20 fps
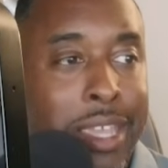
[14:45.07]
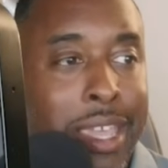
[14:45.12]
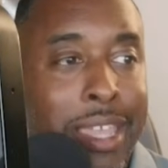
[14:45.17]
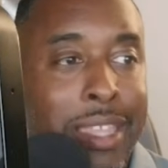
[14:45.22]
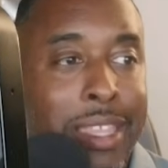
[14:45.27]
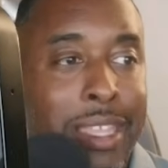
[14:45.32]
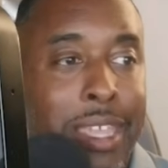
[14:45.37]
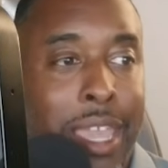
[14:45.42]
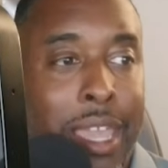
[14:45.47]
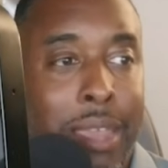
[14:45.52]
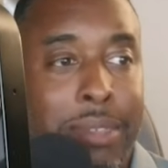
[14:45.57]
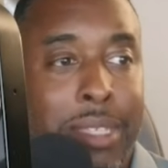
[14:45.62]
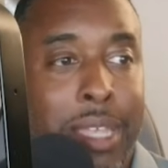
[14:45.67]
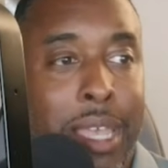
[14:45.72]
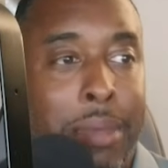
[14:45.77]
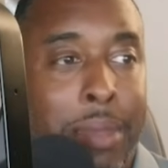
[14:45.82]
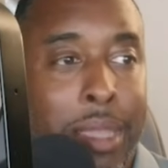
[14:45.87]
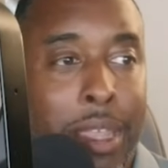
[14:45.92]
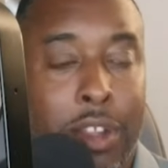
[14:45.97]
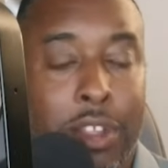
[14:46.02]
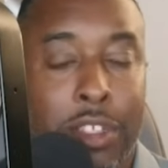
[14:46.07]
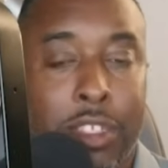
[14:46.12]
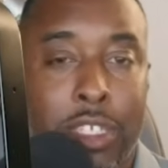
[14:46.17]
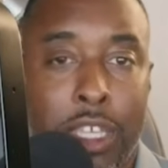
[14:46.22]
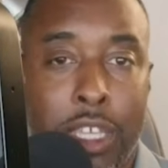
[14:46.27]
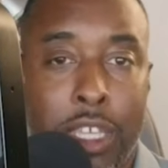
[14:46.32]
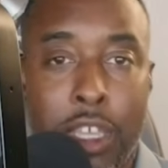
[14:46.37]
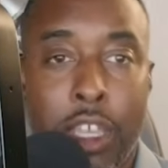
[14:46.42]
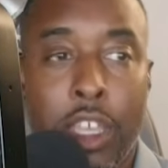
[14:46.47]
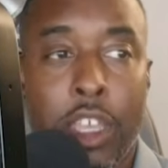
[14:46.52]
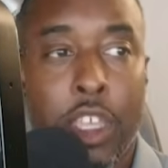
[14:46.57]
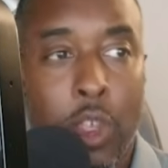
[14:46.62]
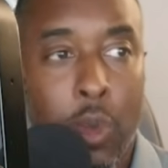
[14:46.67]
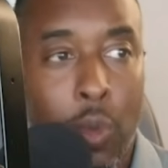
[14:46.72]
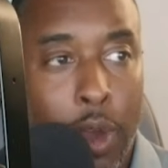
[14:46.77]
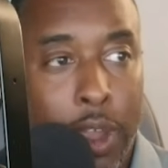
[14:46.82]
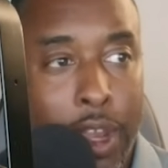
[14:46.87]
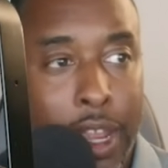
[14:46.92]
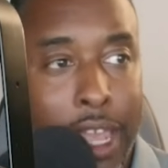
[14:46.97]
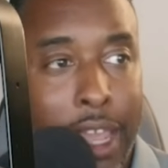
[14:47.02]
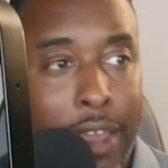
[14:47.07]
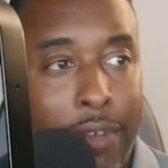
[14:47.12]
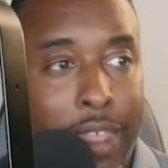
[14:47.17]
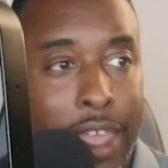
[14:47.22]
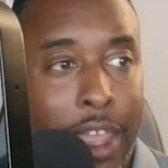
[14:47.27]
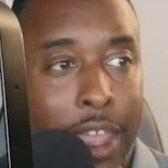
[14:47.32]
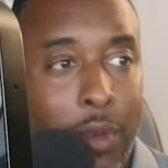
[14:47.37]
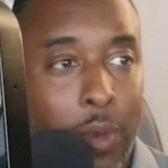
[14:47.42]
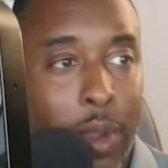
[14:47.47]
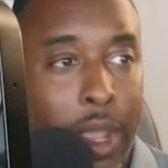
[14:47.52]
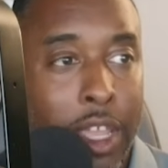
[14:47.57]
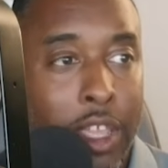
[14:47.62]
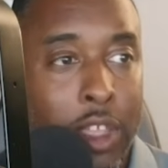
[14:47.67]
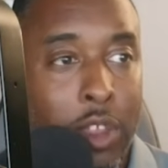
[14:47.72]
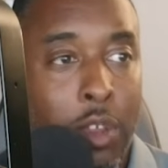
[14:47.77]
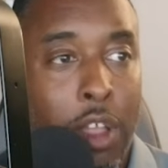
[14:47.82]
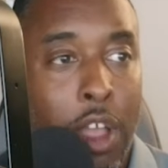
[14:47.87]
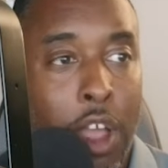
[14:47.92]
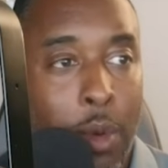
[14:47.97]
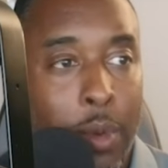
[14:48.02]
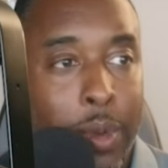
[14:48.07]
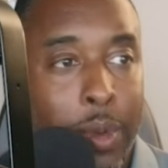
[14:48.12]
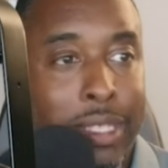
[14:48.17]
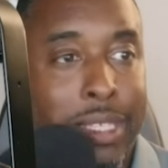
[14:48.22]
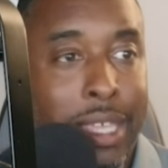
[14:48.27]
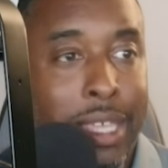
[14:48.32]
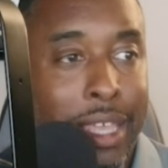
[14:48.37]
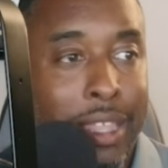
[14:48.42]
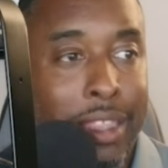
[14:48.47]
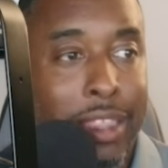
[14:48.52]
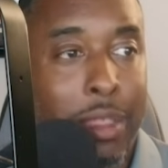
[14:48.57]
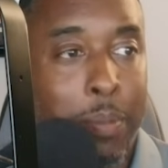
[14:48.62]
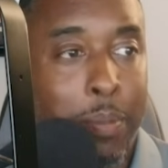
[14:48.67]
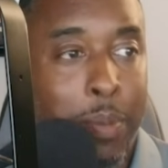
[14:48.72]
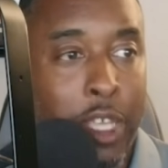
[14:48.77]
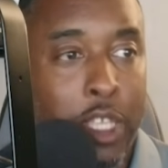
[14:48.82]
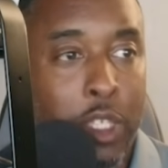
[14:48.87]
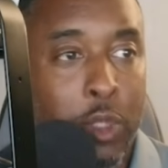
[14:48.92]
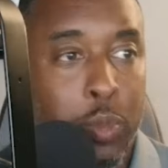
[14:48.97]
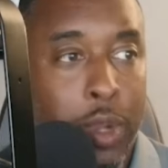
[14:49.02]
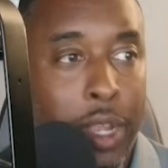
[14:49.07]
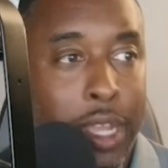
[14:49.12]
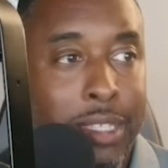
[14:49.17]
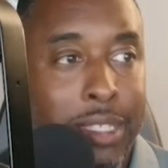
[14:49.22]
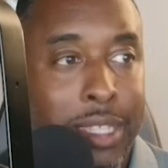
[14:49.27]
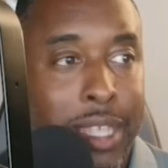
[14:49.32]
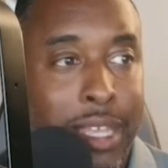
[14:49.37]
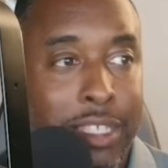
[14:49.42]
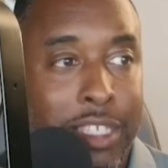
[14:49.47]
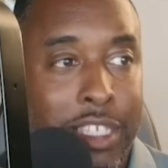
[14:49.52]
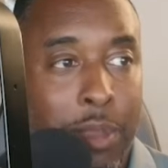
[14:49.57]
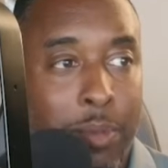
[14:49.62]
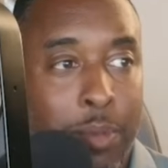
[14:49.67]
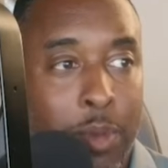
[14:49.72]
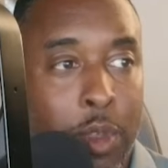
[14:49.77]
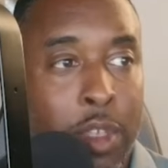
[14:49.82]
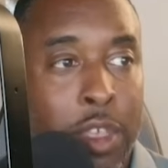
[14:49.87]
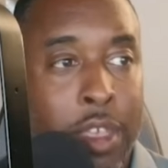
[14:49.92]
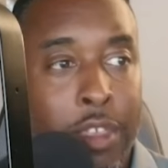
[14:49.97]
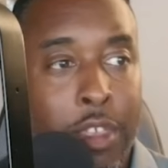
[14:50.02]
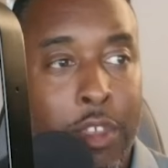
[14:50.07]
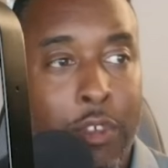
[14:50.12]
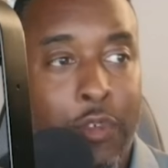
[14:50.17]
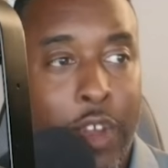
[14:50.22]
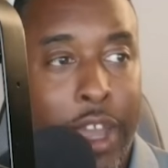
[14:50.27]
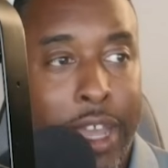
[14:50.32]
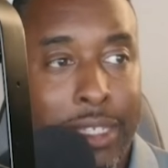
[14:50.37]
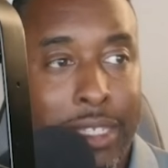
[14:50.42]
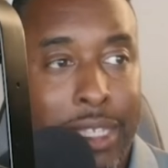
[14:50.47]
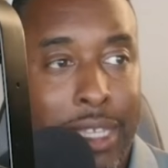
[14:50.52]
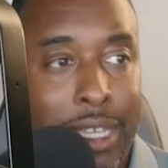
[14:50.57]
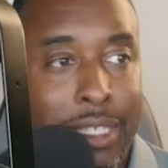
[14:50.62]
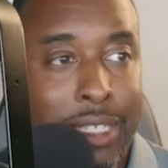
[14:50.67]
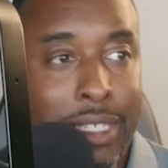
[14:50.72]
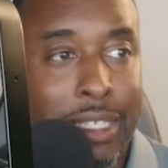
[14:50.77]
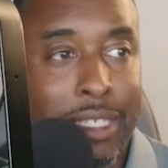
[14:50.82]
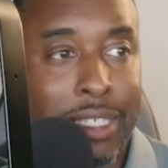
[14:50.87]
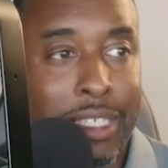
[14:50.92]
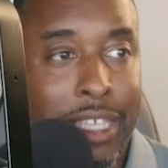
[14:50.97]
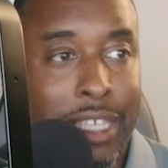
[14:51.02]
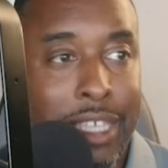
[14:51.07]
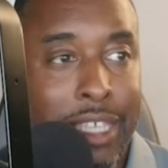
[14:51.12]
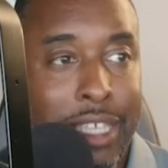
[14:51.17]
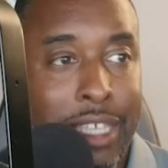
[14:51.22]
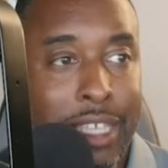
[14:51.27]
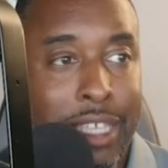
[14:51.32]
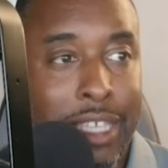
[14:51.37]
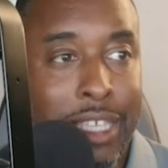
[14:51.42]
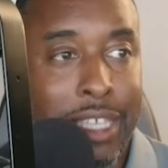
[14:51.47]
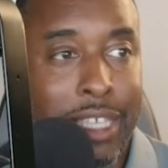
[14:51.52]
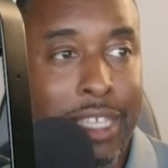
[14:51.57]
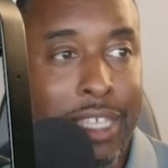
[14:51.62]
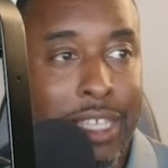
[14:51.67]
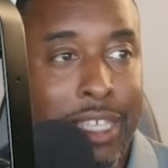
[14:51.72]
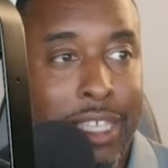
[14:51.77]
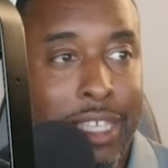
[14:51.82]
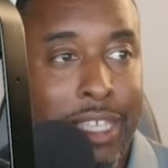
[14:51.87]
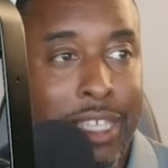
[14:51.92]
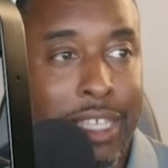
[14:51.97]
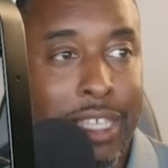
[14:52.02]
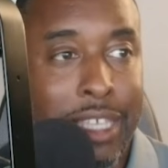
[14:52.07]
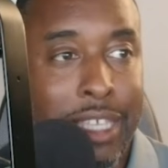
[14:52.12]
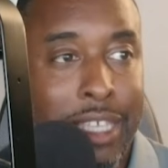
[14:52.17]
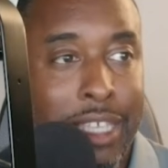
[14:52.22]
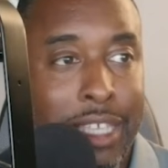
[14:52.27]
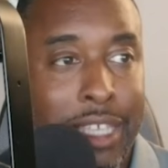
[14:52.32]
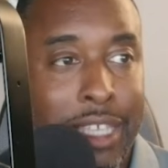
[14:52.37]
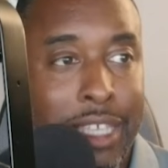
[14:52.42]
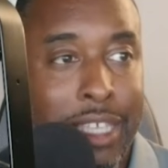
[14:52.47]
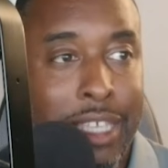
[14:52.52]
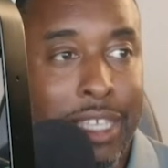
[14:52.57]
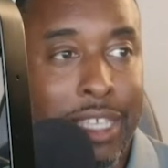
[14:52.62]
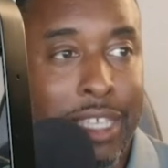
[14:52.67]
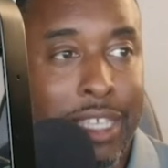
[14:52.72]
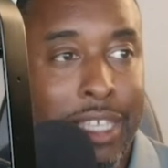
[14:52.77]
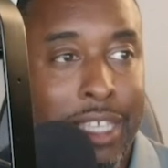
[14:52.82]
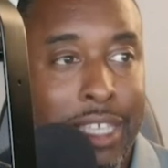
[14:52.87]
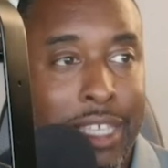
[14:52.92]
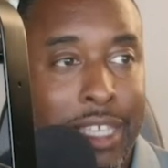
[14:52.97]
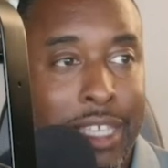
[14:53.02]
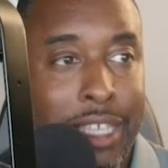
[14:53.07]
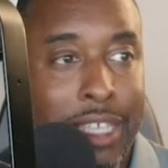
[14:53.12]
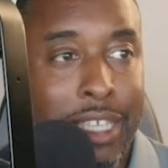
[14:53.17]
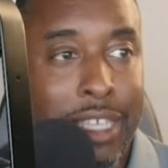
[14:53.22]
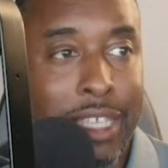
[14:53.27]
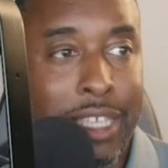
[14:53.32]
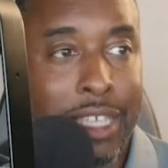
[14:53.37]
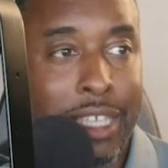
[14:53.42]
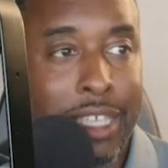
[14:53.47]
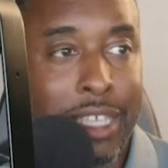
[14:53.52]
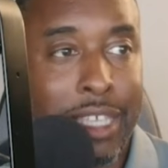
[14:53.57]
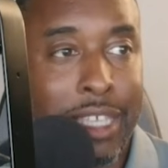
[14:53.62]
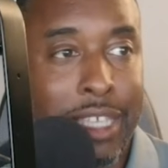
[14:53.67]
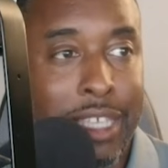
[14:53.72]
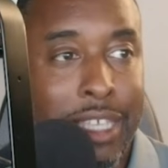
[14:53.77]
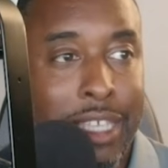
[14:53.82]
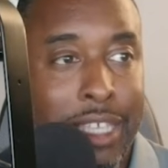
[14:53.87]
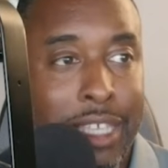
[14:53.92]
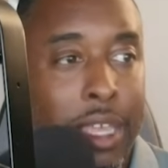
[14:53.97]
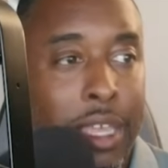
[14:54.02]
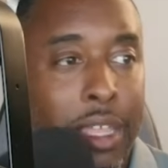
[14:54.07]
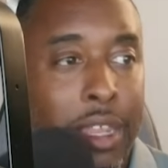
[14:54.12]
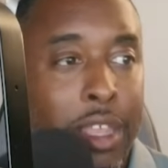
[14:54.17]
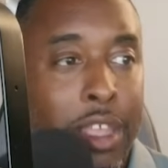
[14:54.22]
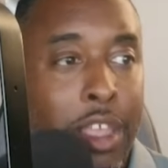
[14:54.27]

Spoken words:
and the Game Time guarantee. You want to have that, right? You'll always get the best price. That simple. You find tickets in the same section and row less, Game Time will credit you 110%